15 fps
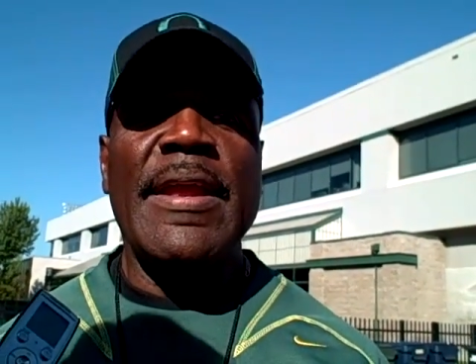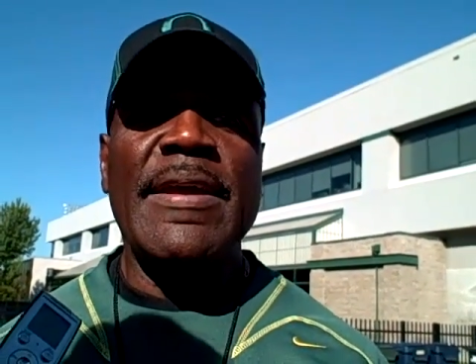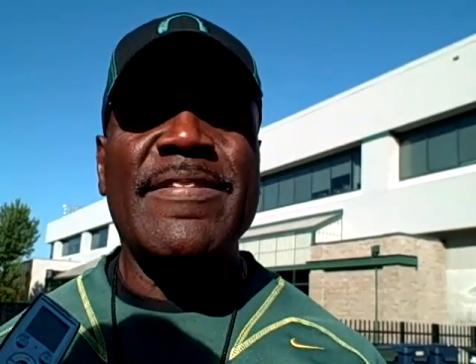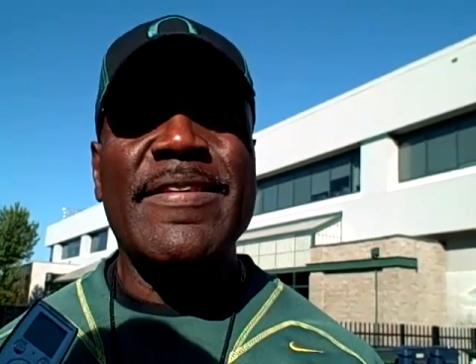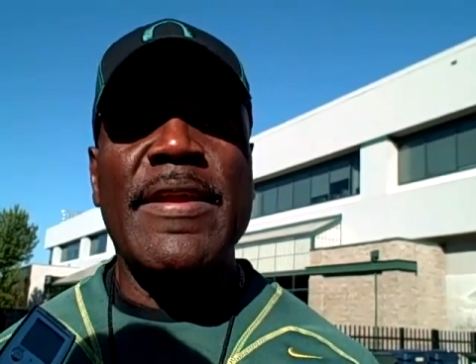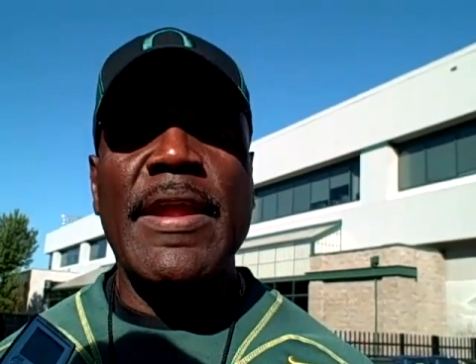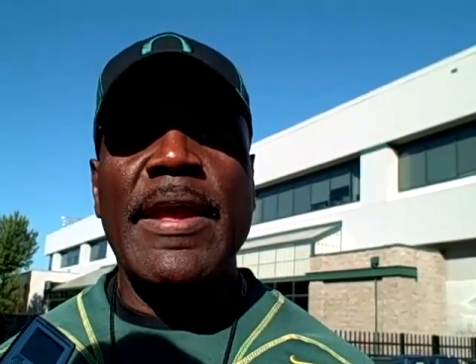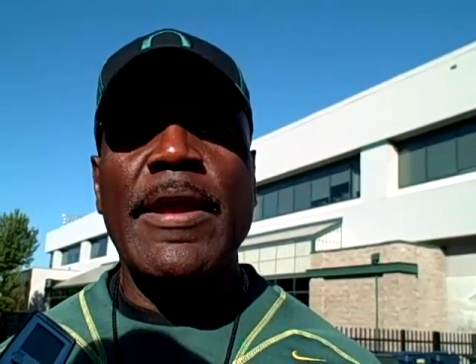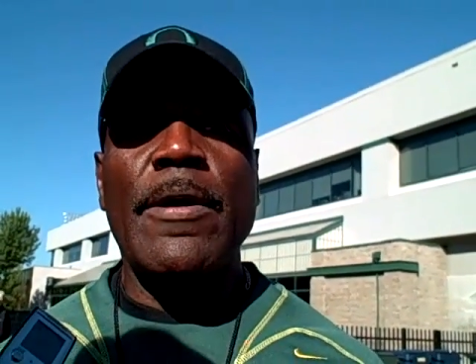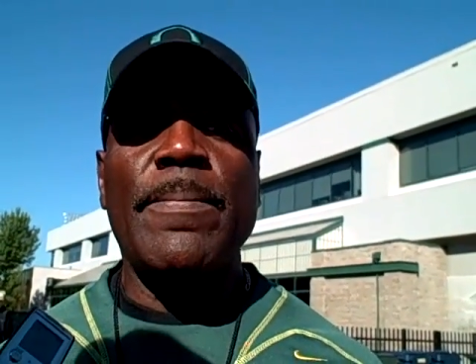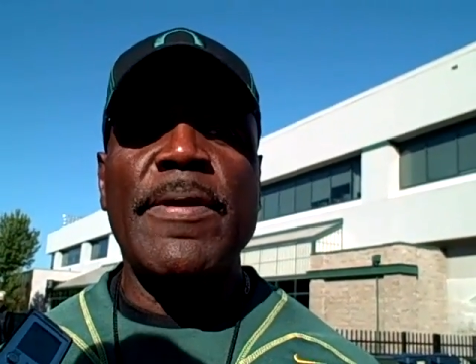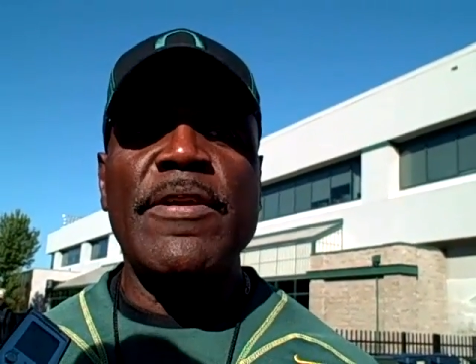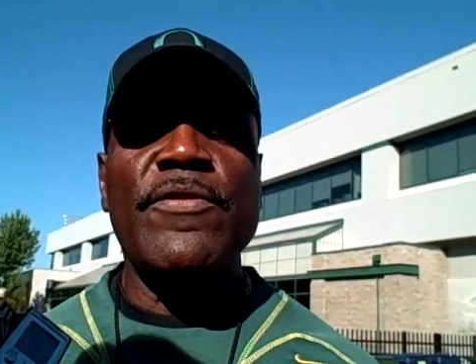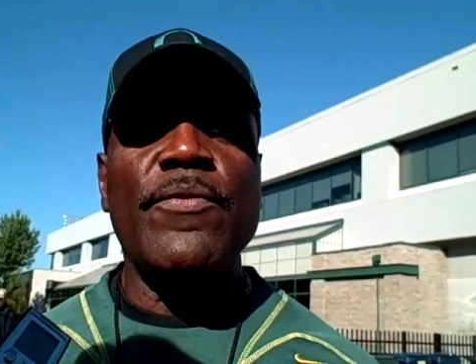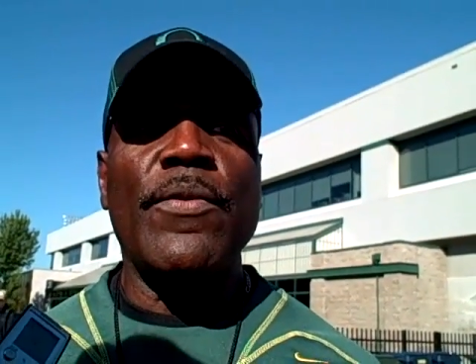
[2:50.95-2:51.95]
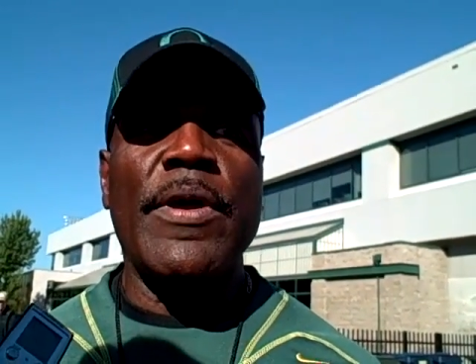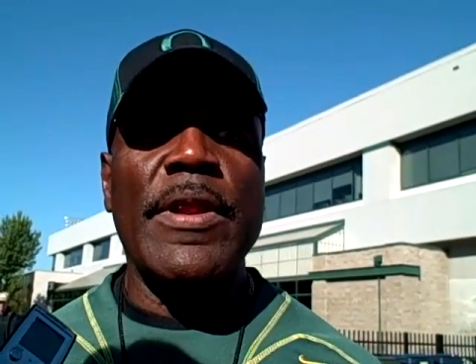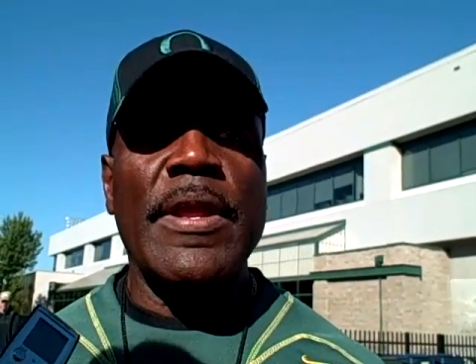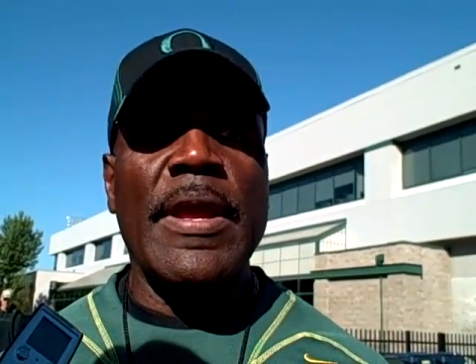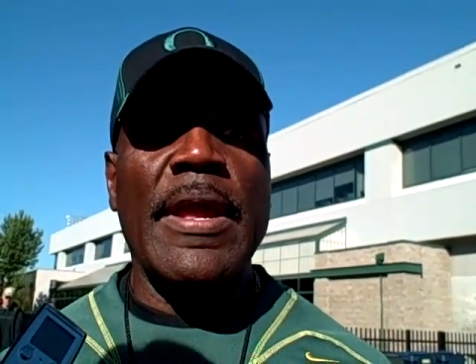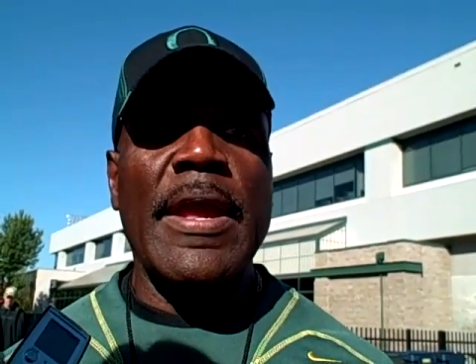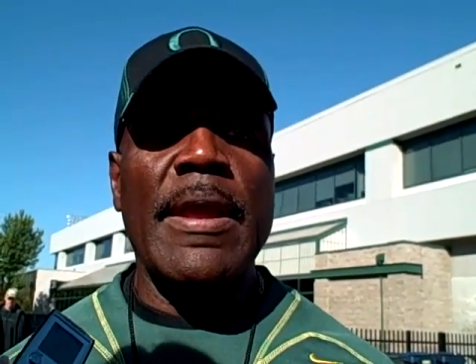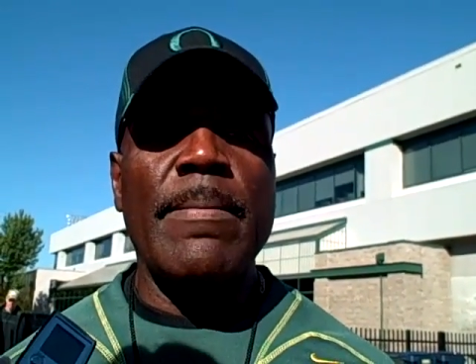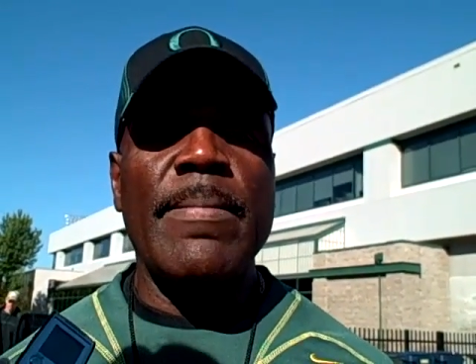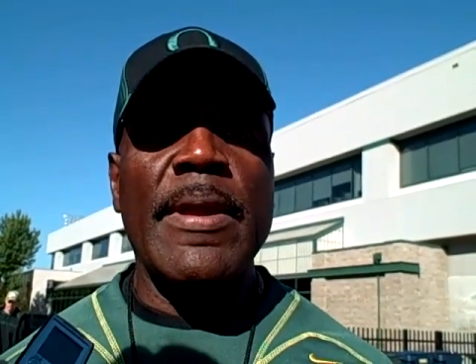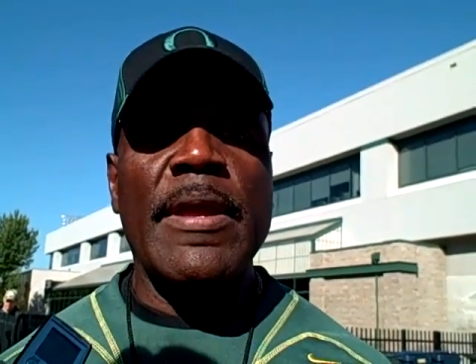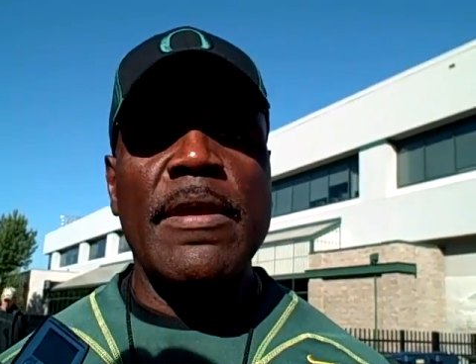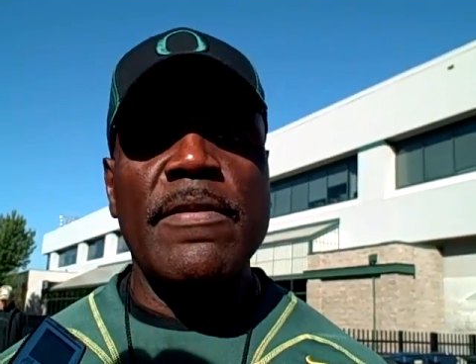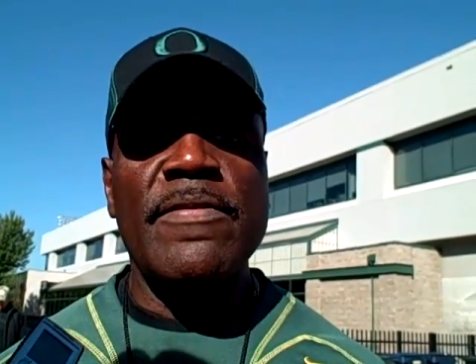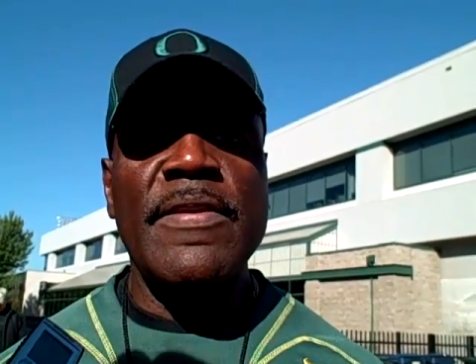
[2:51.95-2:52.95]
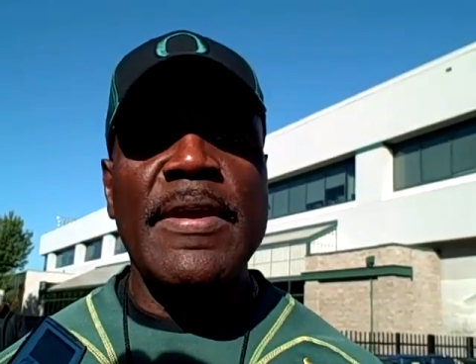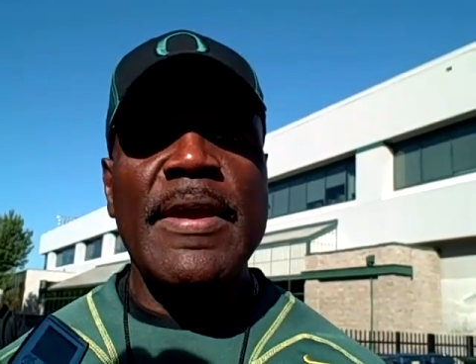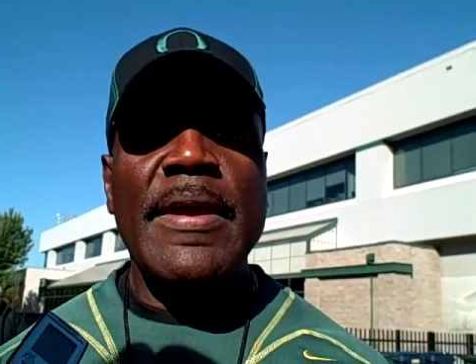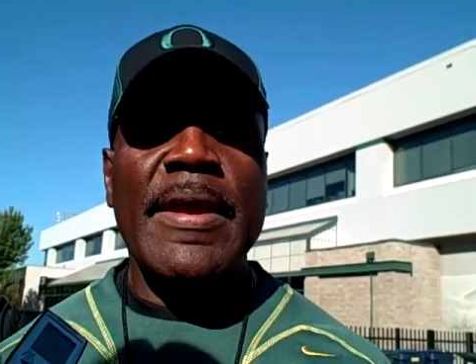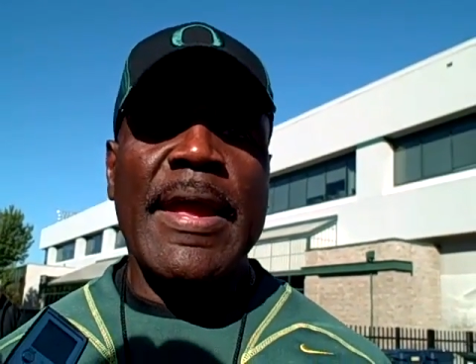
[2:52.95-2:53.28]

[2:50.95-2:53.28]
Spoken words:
And that's going to help his running game because